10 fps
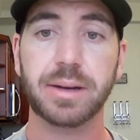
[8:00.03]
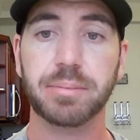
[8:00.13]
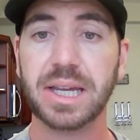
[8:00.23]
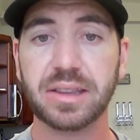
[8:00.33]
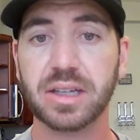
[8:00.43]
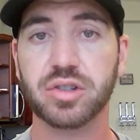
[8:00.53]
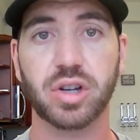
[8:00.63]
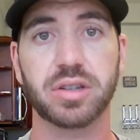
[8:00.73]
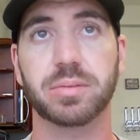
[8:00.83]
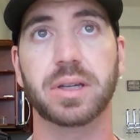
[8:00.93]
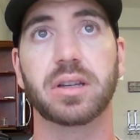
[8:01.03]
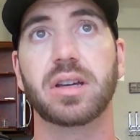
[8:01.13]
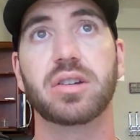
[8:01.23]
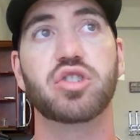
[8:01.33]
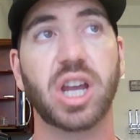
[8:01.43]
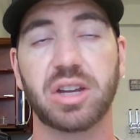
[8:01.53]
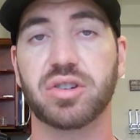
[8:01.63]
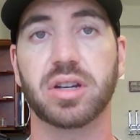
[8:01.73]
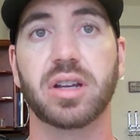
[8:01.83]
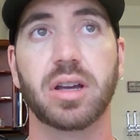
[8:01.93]
make the adjustment.
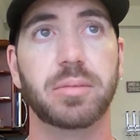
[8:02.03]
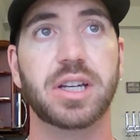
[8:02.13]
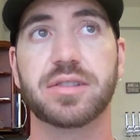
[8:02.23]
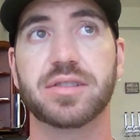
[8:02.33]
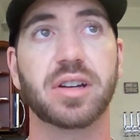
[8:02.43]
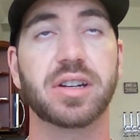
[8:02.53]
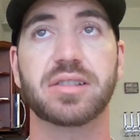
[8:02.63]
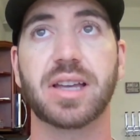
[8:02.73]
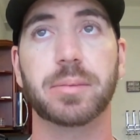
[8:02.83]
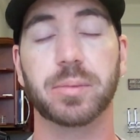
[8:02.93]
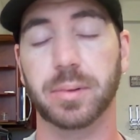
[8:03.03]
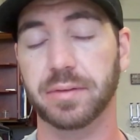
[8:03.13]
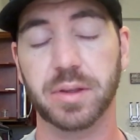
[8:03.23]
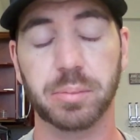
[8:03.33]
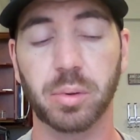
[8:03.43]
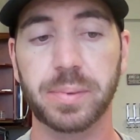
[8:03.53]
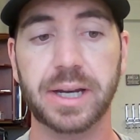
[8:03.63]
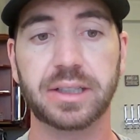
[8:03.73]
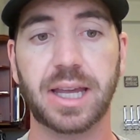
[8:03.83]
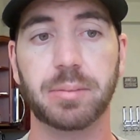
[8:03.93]
Change it. Because it's unacceptable. If the
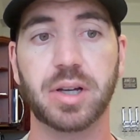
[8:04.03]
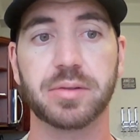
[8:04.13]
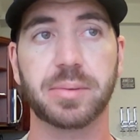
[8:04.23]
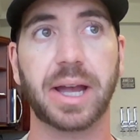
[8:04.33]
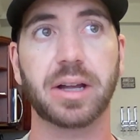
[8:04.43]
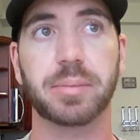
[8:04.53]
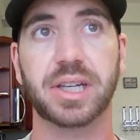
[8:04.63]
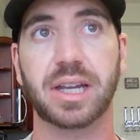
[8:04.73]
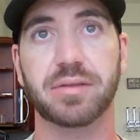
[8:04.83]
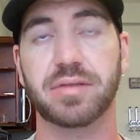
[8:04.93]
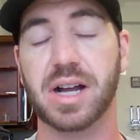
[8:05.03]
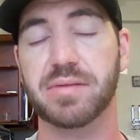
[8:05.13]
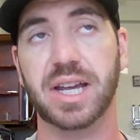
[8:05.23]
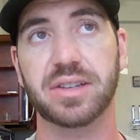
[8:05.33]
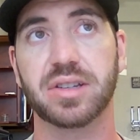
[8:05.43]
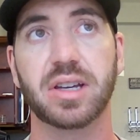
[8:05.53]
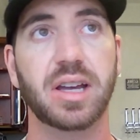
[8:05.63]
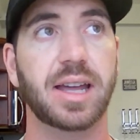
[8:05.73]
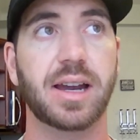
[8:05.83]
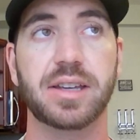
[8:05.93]
bullpen game comes back up again in 5 days,
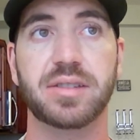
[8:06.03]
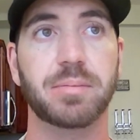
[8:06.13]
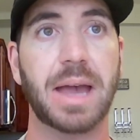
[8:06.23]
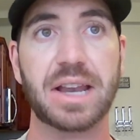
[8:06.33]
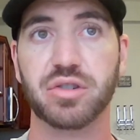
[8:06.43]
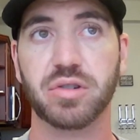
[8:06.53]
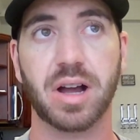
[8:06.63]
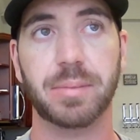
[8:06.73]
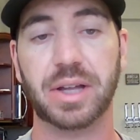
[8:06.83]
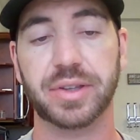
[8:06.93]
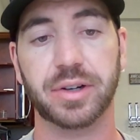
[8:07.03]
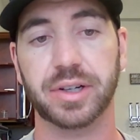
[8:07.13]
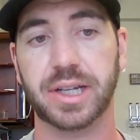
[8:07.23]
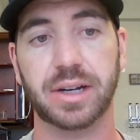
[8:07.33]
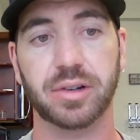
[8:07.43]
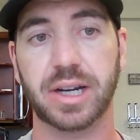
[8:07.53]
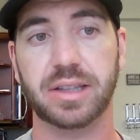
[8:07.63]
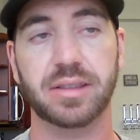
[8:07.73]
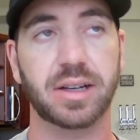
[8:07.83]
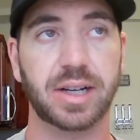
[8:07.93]
and I see Matt Strom out there again or
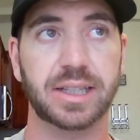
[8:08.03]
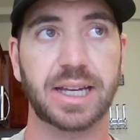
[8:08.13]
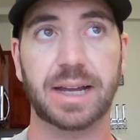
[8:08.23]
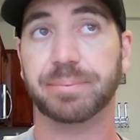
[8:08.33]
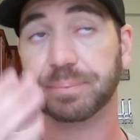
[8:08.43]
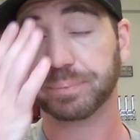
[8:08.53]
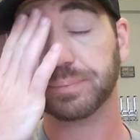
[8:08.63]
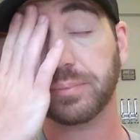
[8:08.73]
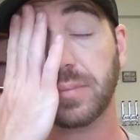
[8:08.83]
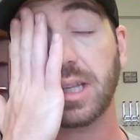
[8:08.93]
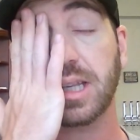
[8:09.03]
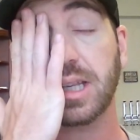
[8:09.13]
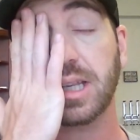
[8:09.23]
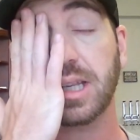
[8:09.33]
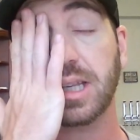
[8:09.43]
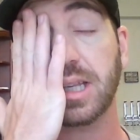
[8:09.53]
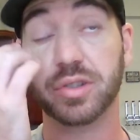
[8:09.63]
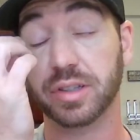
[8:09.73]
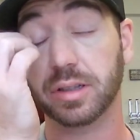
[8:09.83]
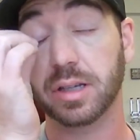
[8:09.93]
anything like that, Nick Nelson,